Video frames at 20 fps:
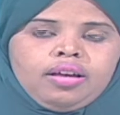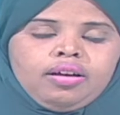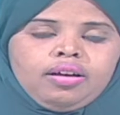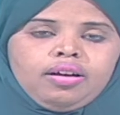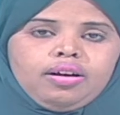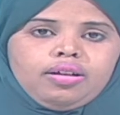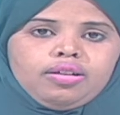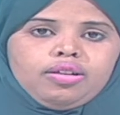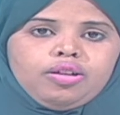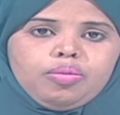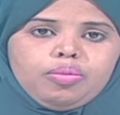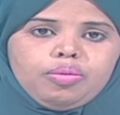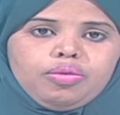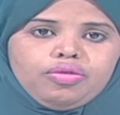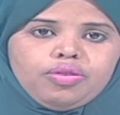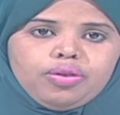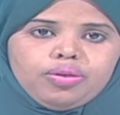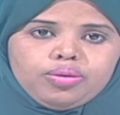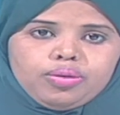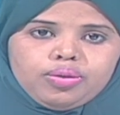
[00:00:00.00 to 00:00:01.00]
And now
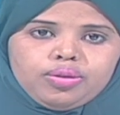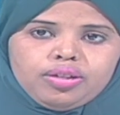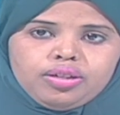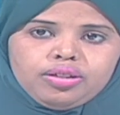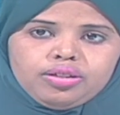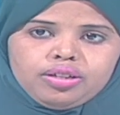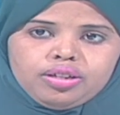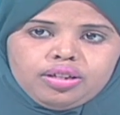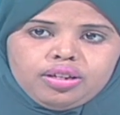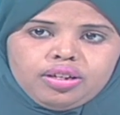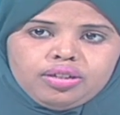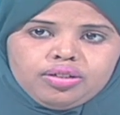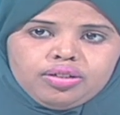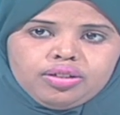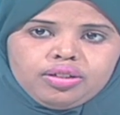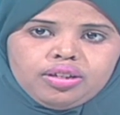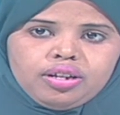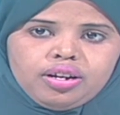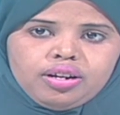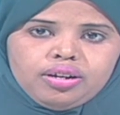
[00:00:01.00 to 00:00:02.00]
moving on to the
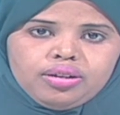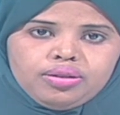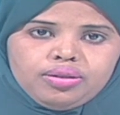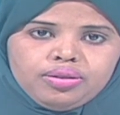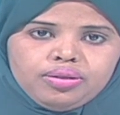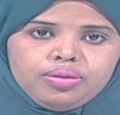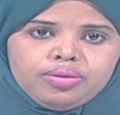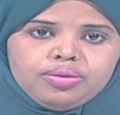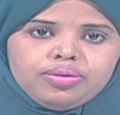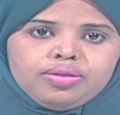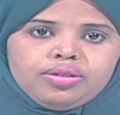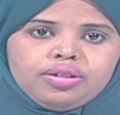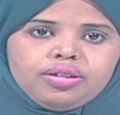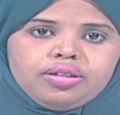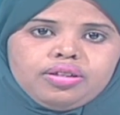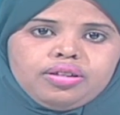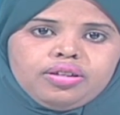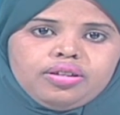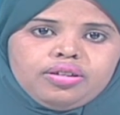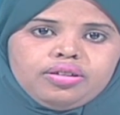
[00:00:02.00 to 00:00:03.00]
international news, the
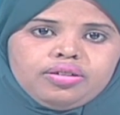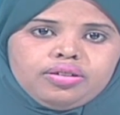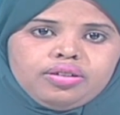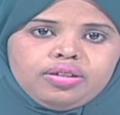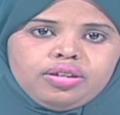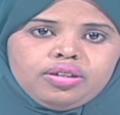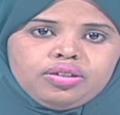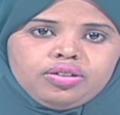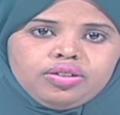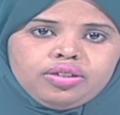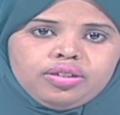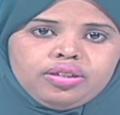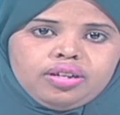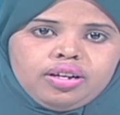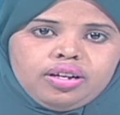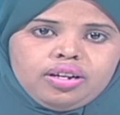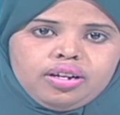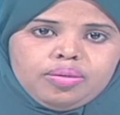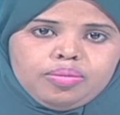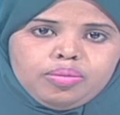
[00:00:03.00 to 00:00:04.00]

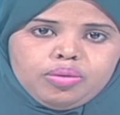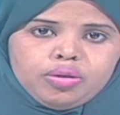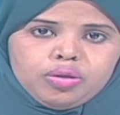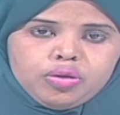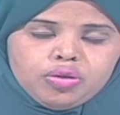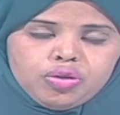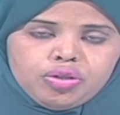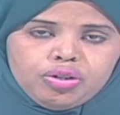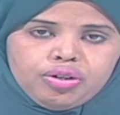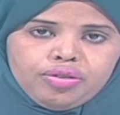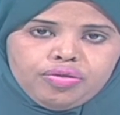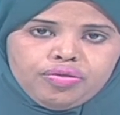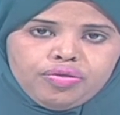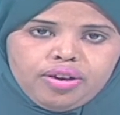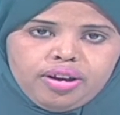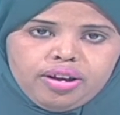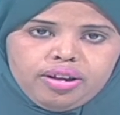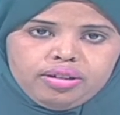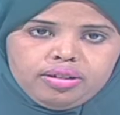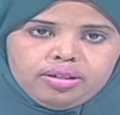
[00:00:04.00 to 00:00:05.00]
International Monetary
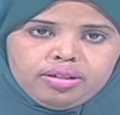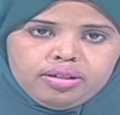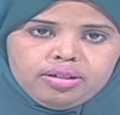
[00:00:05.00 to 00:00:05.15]
Fund,